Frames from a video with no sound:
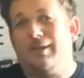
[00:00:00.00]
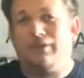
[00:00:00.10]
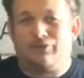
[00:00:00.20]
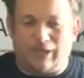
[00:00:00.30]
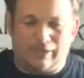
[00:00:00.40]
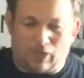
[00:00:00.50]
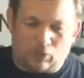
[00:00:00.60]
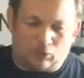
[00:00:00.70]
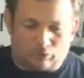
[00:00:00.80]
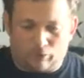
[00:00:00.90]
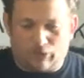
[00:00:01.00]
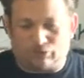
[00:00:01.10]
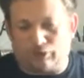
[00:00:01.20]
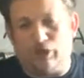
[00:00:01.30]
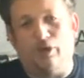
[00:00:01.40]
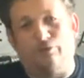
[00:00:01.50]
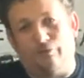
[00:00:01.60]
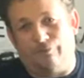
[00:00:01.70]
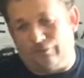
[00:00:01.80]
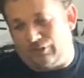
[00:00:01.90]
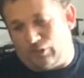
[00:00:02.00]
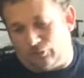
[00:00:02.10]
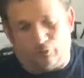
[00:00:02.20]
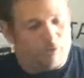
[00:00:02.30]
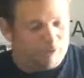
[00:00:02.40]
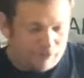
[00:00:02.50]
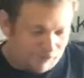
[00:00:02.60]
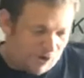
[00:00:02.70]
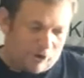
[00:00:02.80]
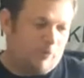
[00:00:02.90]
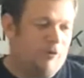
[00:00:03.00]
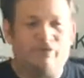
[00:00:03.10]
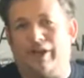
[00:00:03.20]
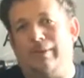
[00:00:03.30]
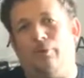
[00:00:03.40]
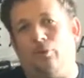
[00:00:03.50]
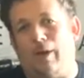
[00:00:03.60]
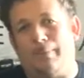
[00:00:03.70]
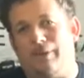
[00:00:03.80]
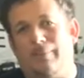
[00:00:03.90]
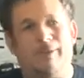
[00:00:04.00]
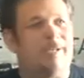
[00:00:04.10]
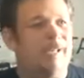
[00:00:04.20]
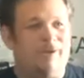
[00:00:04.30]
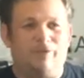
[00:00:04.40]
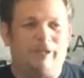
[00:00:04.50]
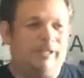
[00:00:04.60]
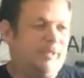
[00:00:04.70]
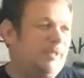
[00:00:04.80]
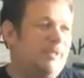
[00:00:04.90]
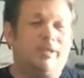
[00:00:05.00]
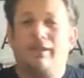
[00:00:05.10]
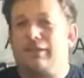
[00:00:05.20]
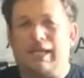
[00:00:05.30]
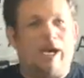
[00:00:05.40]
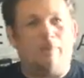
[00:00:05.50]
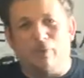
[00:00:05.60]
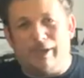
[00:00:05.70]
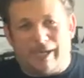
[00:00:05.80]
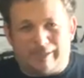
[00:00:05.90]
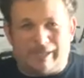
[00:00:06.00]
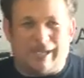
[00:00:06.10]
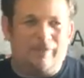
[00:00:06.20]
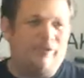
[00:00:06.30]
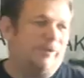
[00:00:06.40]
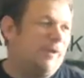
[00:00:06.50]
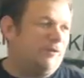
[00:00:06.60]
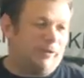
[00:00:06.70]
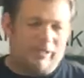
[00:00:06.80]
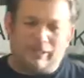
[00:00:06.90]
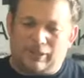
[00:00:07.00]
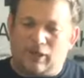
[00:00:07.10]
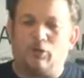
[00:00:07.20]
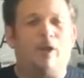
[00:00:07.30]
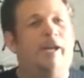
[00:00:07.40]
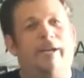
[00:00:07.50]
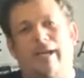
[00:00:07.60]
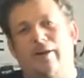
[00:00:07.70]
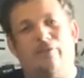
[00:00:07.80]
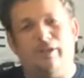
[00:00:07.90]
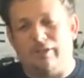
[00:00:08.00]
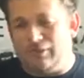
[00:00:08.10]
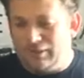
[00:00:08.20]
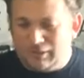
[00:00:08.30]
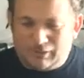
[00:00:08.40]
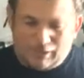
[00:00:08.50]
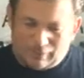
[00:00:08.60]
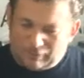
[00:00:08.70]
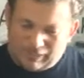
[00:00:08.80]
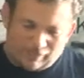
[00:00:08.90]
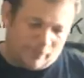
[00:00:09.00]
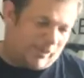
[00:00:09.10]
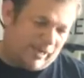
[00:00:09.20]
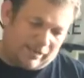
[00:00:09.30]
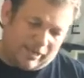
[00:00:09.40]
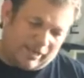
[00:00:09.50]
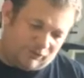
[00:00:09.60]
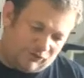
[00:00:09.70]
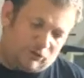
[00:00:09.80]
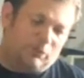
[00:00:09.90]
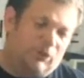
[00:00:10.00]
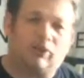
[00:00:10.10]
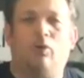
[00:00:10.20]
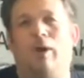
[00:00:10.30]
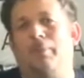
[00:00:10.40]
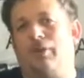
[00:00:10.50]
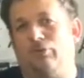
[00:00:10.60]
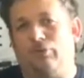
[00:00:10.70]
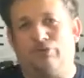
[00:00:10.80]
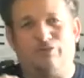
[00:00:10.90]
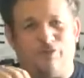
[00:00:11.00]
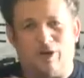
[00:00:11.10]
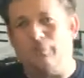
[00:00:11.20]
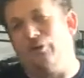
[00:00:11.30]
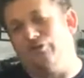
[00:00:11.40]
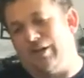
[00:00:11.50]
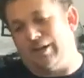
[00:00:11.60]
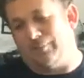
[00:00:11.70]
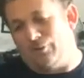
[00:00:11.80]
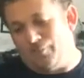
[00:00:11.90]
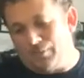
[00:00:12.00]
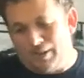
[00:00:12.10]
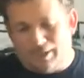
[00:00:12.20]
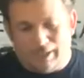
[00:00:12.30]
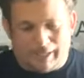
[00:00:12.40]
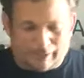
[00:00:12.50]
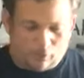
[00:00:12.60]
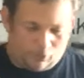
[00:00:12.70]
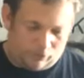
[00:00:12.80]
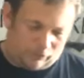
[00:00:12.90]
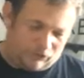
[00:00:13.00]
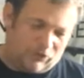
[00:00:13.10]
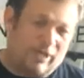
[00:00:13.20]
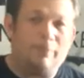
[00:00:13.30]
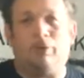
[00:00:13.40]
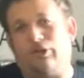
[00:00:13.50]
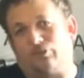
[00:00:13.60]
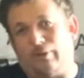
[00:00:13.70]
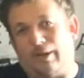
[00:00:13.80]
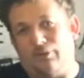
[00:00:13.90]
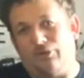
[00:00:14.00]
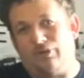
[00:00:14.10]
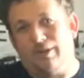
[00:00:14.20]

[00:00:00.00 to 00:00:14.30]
$10, where this would go for $50. It was a far more valuable weapon. I mean, every cowboy had to have it. Every outlaw had to have it. I mean, everybody had to have this particular weapon because it was far more valuable. It could hold 10 plus rounds,